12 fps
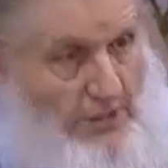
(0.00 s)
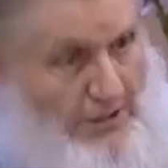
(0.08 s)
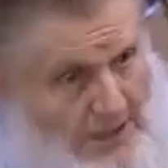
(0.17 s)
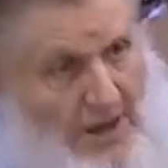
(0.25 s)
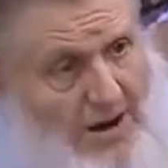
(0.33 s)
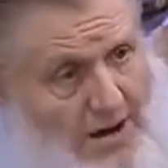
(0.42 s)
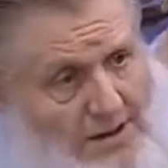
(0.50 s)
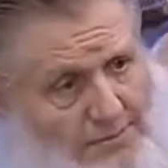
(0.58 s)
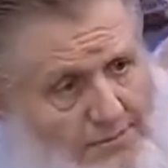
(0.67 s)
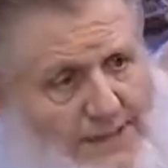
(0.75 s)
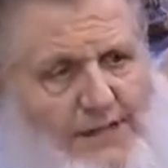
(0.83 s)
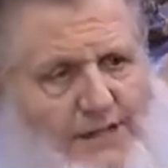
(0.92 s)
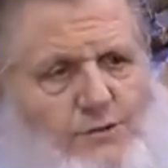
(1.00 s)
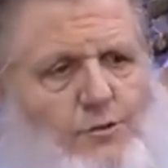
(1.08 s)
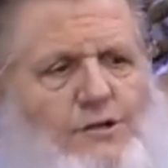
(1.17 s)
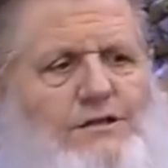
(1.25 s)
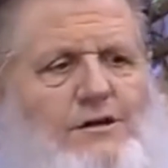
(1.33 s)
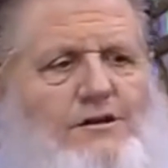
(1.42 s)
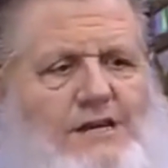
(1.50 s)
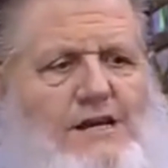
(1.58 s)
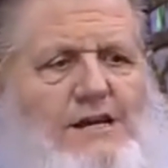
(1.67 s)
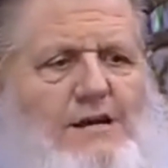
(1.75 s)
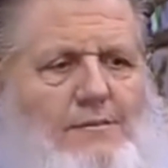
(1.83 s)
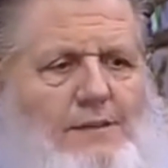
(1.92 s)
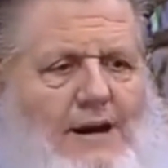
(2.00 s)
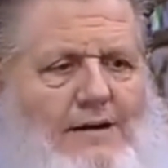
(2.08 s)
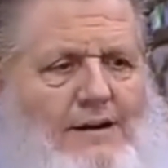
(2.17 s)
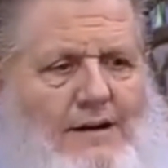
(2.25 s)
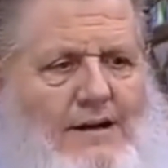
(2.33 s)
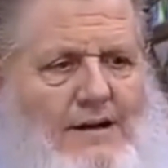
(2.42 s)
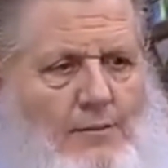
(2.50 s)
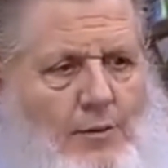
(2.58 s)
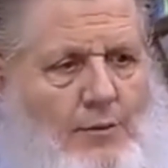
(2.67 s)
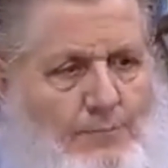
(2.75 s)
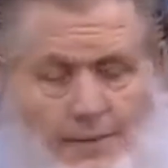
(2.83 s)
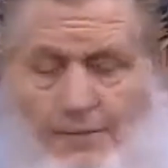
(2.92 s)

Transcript: Yeah, because what they're thinking about, when